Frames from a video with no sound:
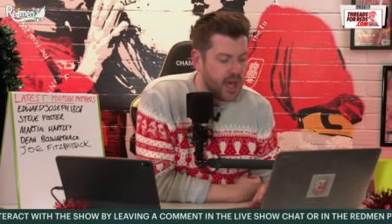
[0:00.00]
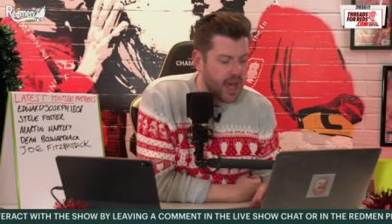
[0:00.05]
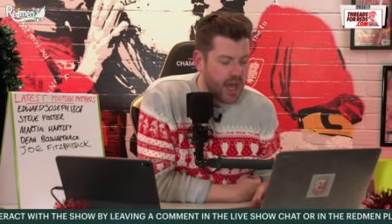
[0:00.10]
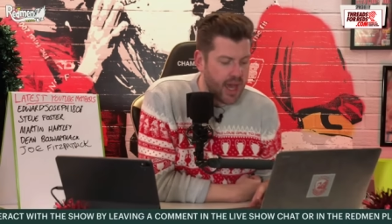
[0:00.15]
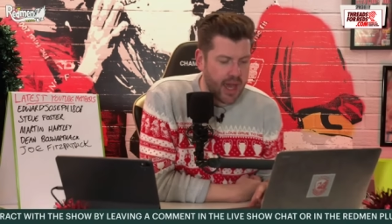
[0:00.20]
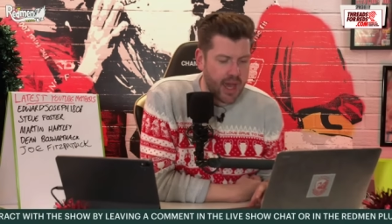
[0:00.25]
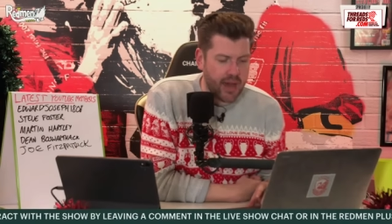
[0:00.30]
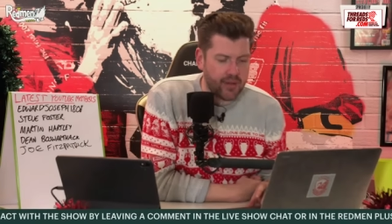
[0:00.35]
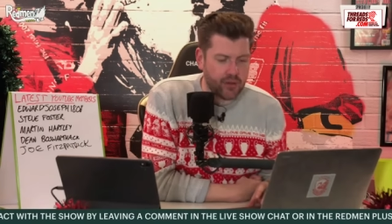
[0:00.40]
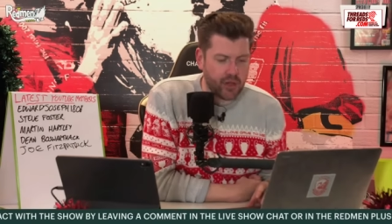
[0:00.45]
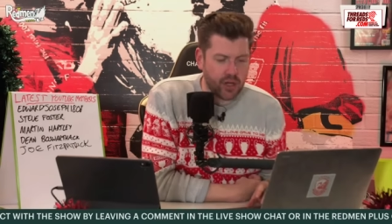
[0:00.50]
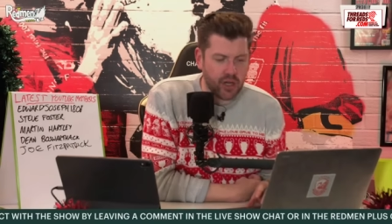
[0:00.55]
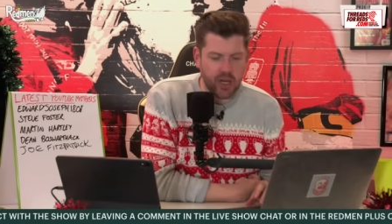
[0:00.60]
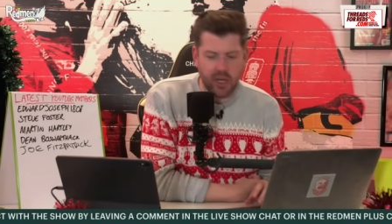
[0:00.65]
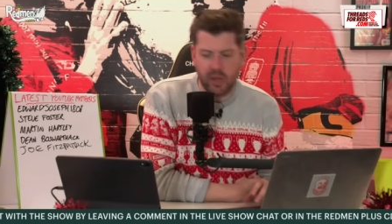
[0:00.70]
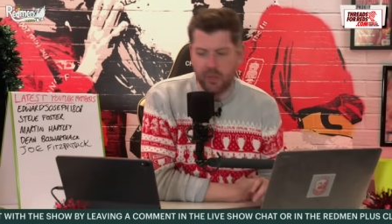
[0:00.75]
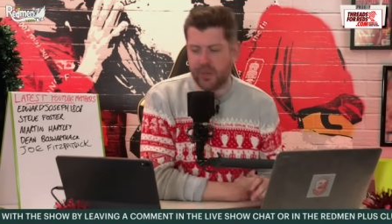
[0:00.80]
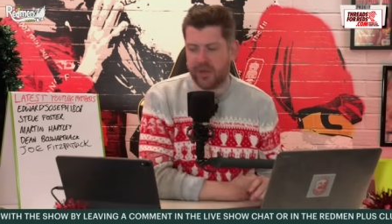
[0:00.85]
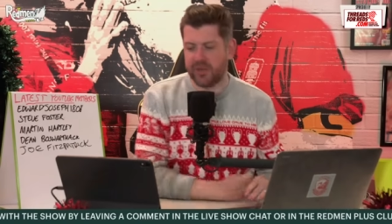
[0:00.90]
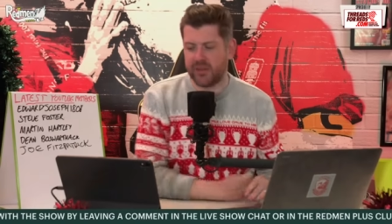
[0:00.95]
I've got a
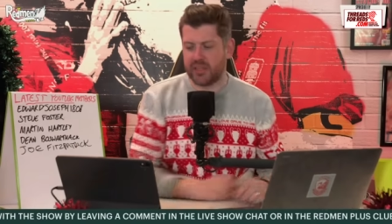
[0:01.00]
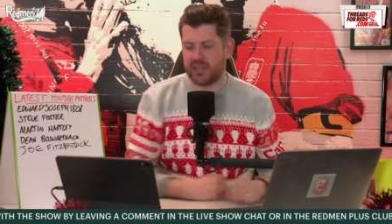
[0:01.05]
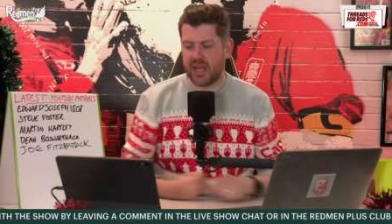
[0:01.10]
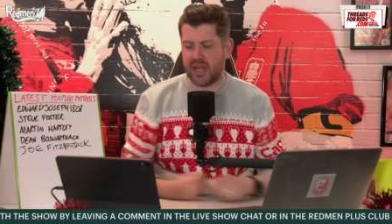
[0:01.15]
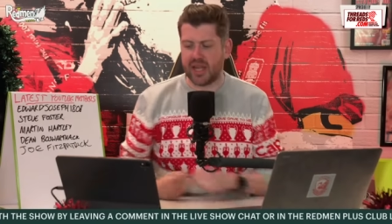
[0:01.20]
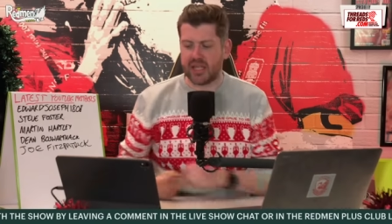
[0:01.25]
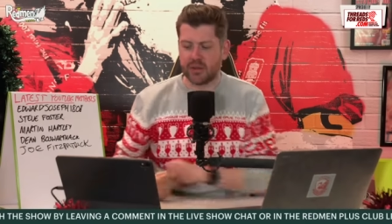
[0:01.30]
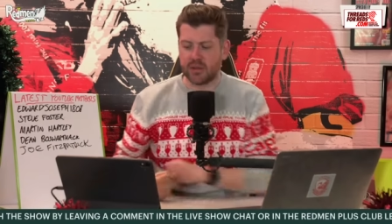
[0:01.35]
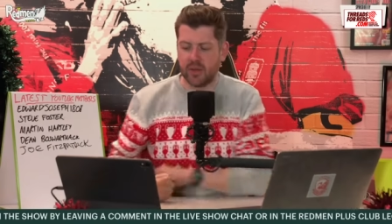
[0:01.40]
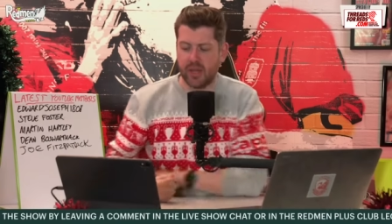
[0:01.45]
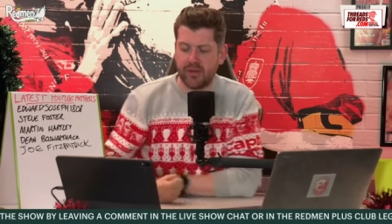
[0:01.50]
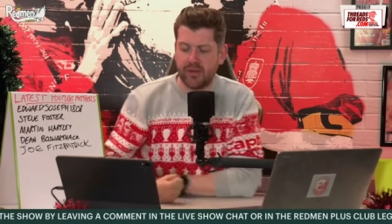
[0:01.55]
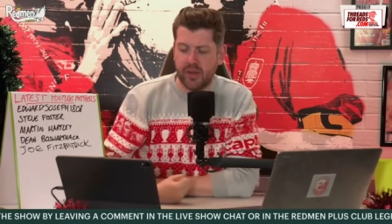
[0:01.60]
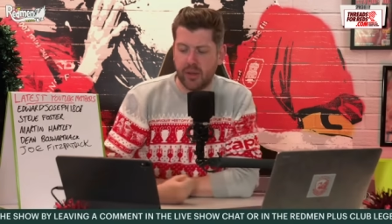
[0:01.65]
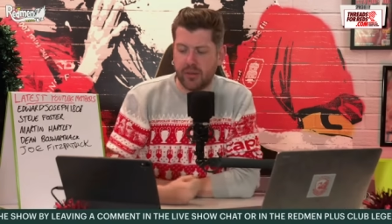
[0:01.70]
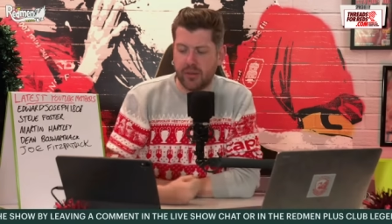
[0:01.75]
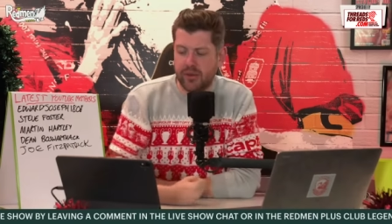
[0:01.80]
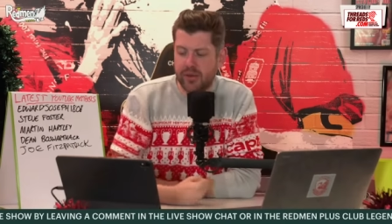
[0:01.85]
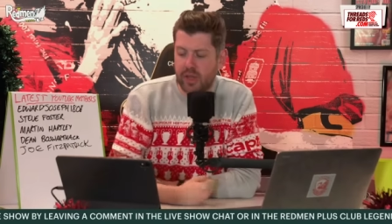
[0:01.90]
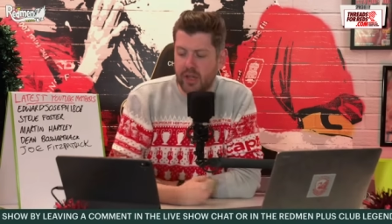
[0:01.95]
little bit of a stat and we'll have a
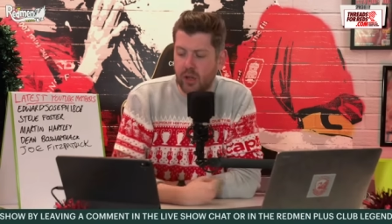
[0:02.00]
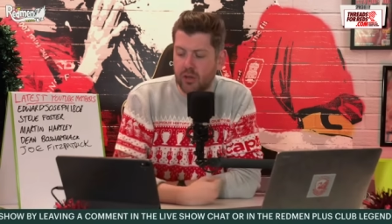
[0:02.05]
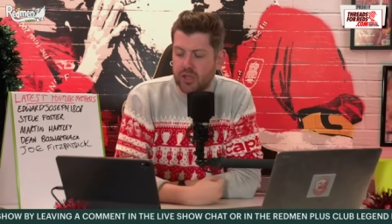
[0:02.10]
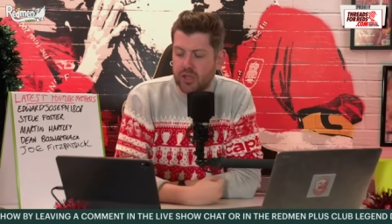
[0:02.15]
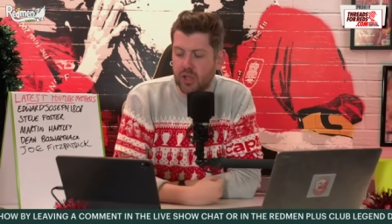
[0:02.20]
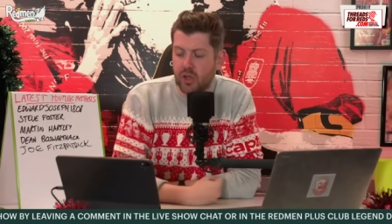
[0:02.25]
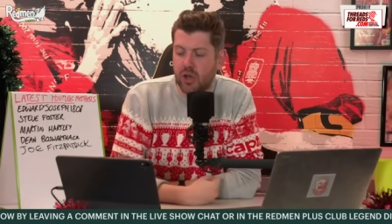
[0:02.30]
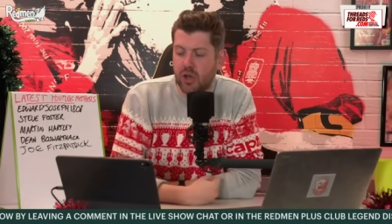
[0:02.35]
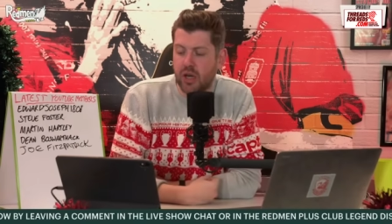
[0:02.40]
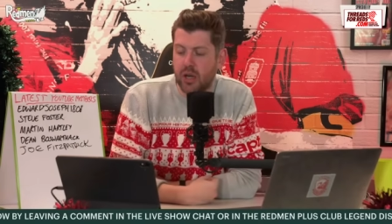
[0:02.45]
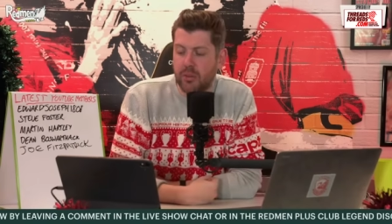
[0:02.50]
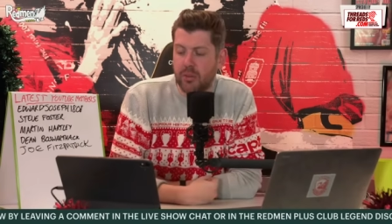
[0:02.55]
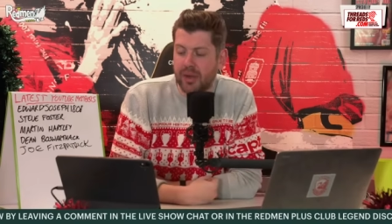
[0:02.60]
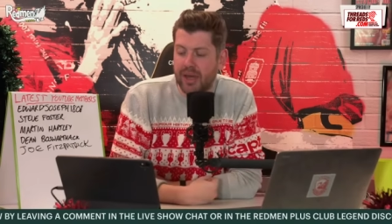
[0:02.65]
little bit of a closer look at him.